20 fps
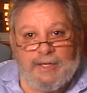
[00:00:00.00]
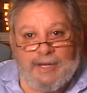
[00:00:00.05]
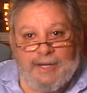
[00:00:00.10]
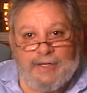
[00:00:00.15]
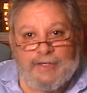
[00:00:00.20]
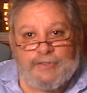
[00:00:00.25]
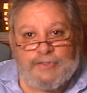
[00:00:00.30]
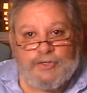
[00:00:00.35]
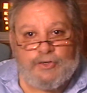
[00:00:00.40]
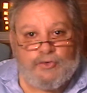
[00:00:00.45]

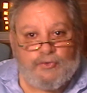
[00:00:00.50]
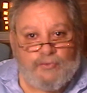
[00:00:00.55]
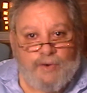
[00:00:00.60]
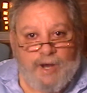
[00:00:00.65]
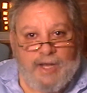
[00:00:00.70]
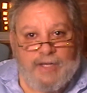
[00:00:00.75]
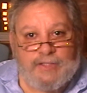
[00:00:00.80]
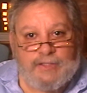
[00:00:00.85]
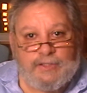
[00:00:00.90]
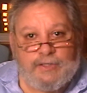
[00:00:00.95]
It is
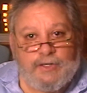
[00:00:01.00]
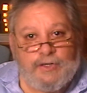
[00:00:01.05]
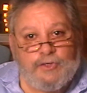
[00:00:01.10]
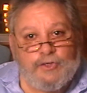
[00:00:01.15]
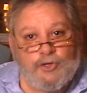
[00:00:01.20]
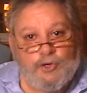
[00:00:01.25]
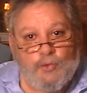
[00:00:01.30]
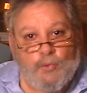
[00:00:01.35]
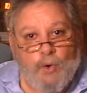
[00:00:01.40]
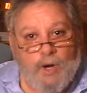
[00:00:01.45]

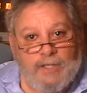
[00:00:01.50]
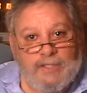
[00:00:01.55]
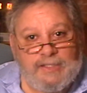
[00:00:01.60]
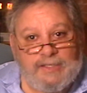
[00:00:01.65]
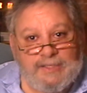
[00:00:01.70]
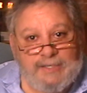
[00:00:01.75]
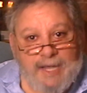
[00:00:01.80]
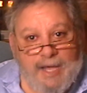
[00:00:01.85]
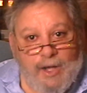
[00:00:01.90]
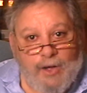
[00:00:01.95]
addressed to
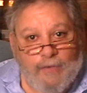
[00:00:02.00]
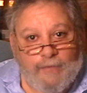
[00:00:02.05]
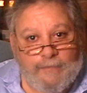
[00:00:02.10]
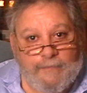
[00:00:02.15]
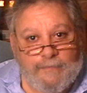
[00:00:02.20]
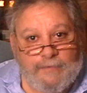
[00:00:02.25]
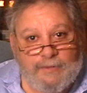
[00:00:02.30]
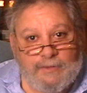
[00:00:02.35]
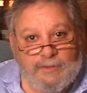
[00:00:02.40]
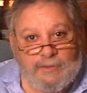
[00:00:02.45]

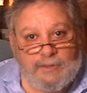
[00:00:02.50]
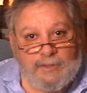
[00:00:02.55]
oneself.